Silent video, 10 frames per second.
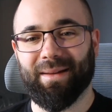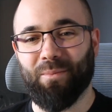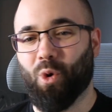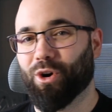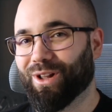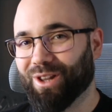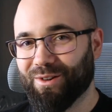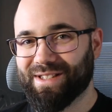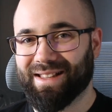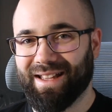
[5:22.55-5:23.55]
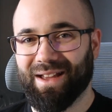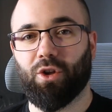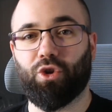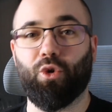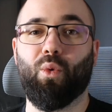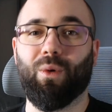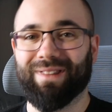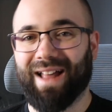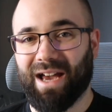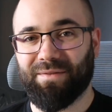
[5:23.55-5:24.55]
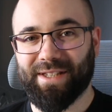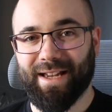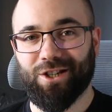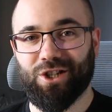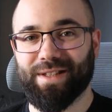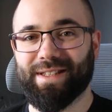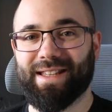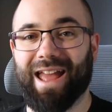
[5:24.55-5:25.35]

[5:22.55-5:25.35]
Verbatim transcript: more closely through live sessions